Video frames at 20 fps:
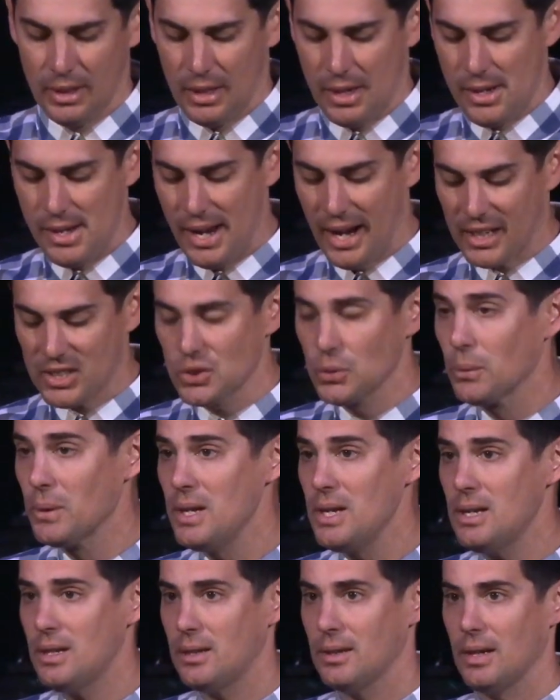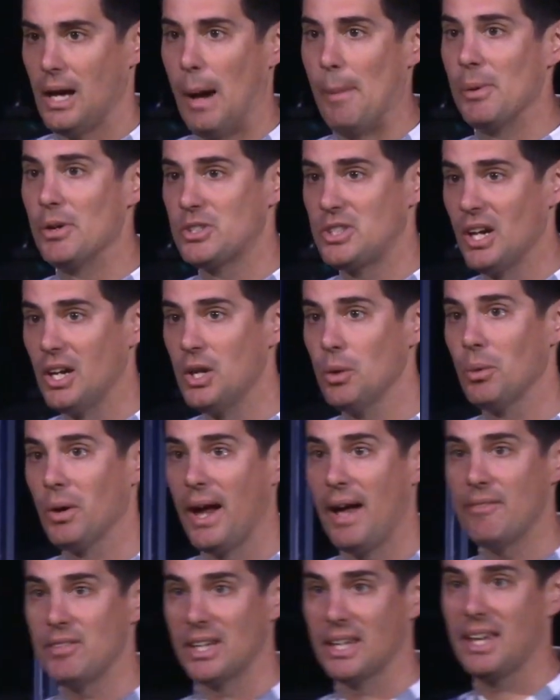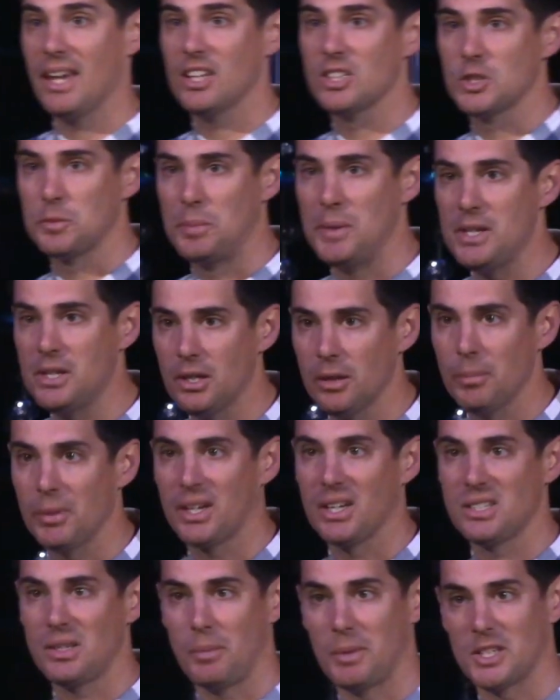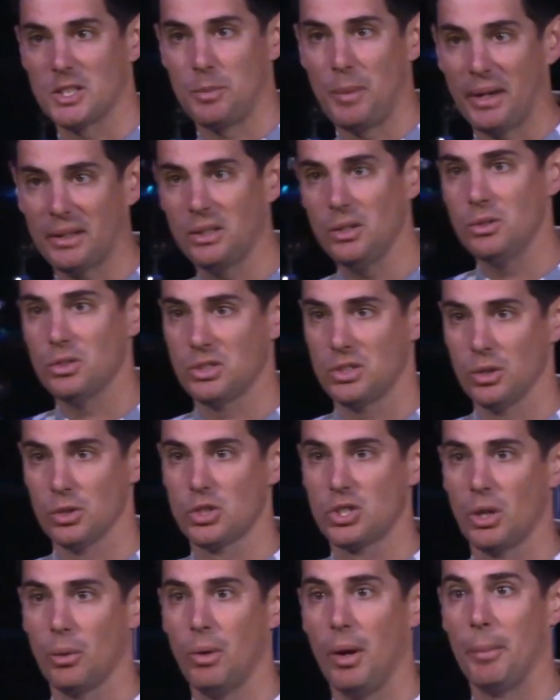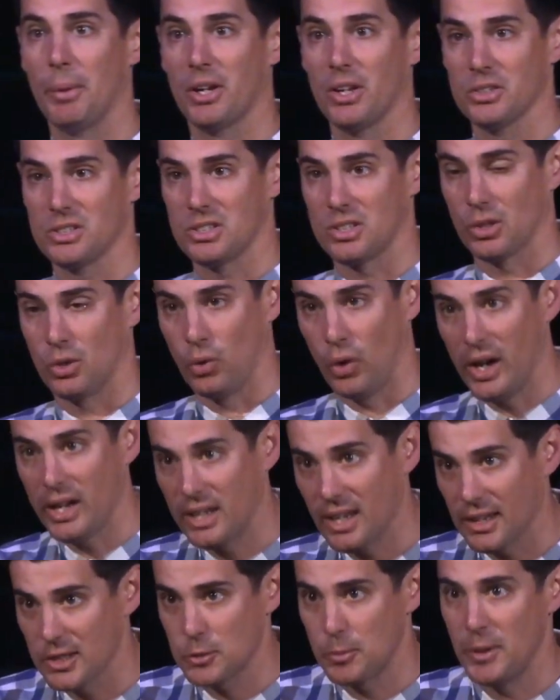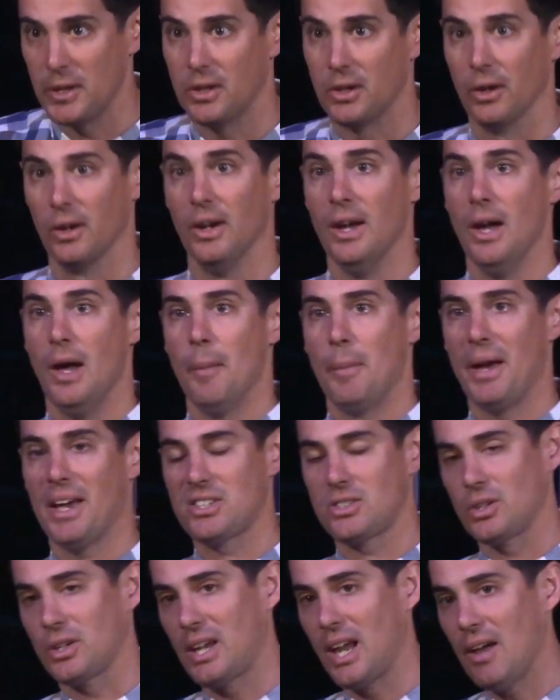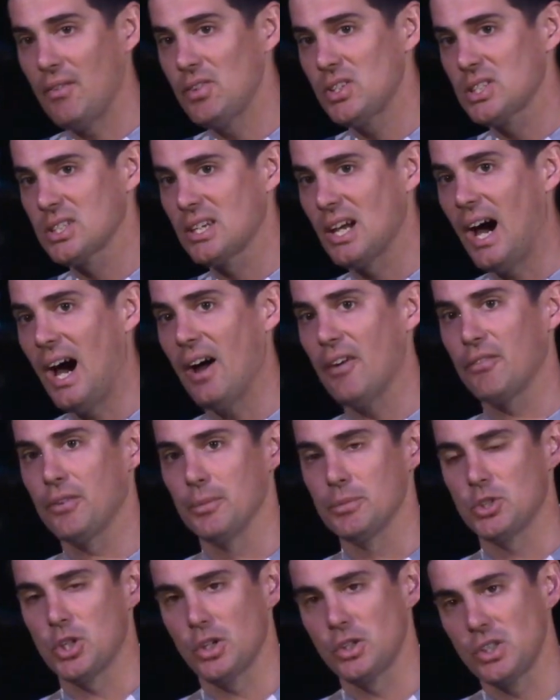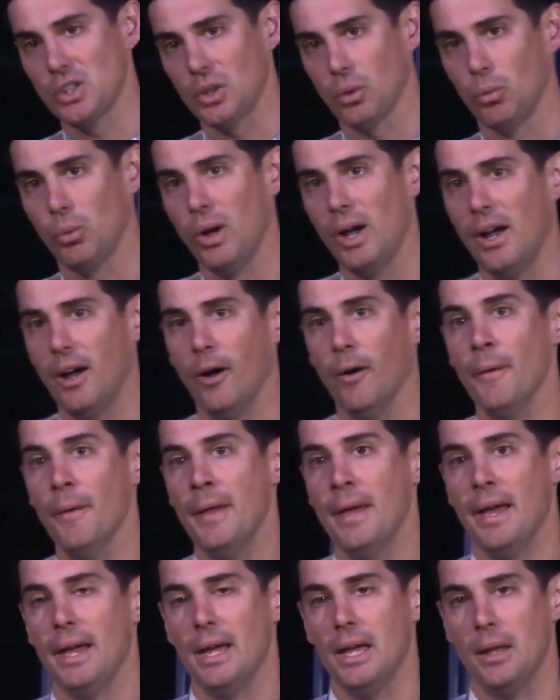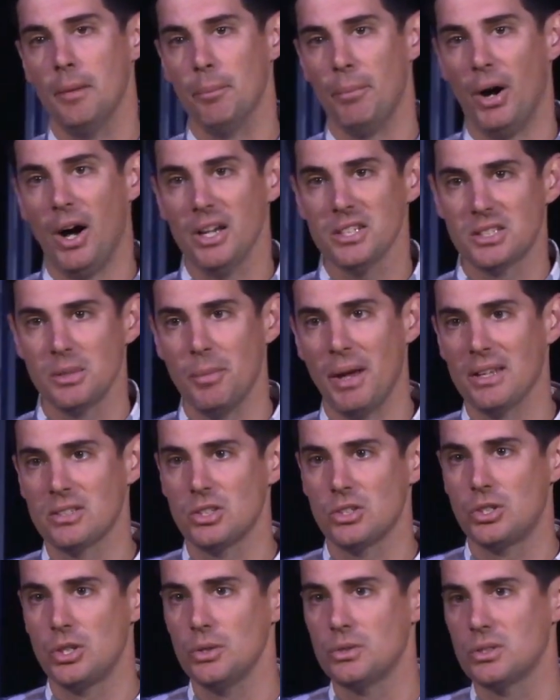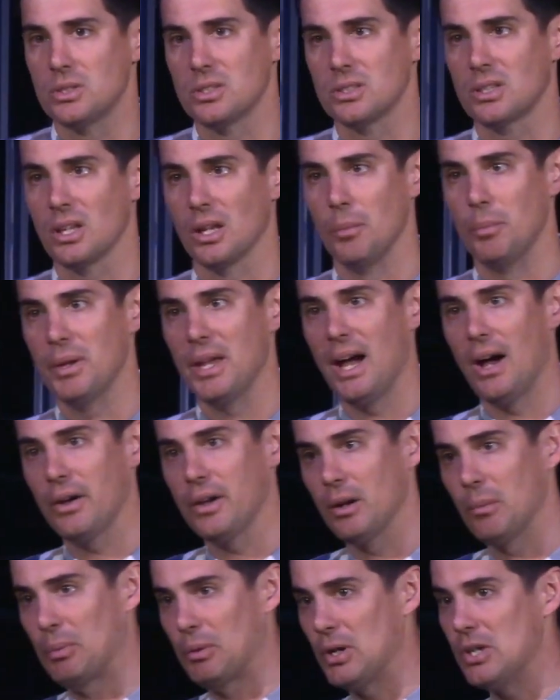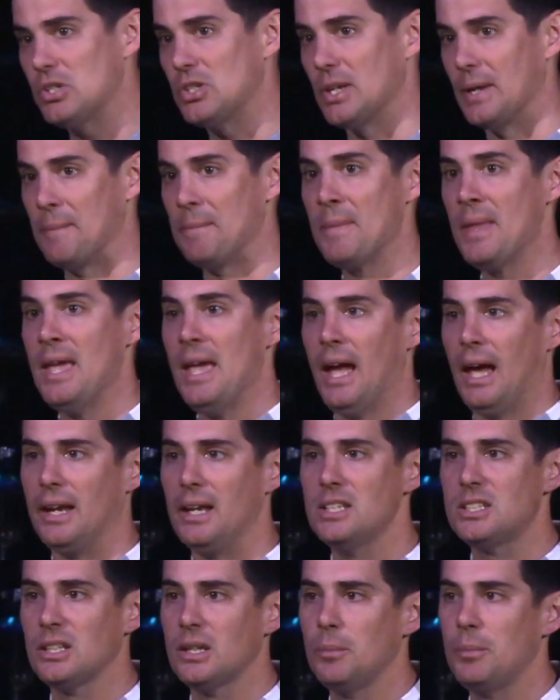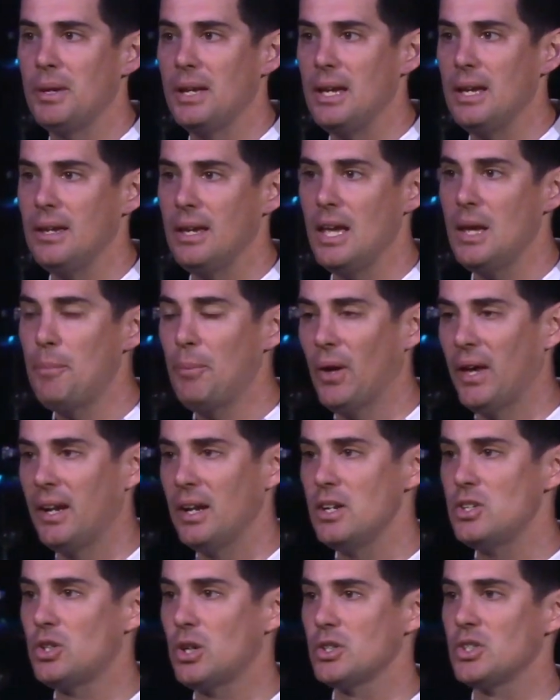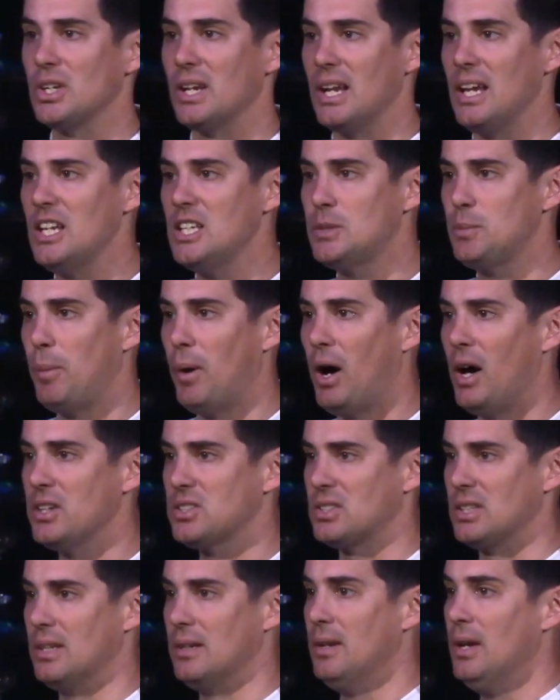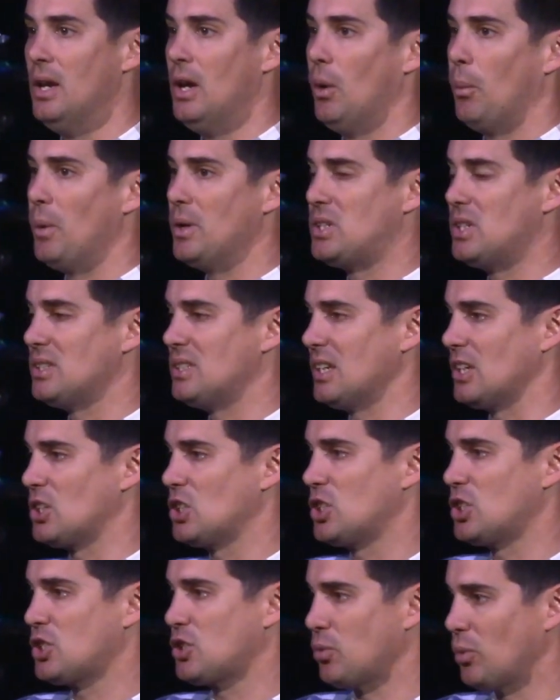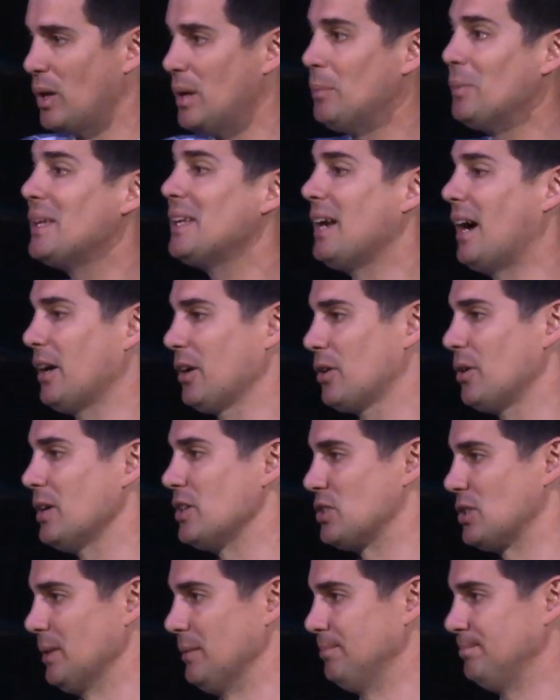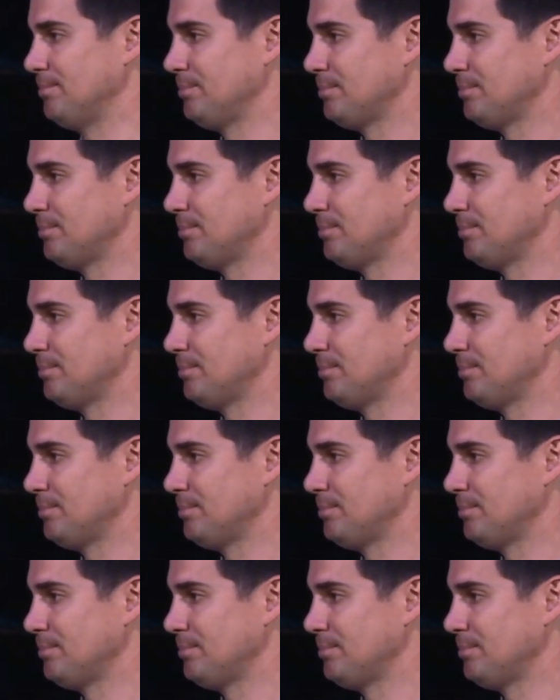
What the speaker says: Next week, I'm going to tell you we're having a guest speaker because I'm expecting you to still show up because it's a great guest speaker. Pastor Kevin Scott from Church at the Well in Boston, Massachusetts is going to be out here preaching. And he planted a church in East Boston, which is extremely non-Christian.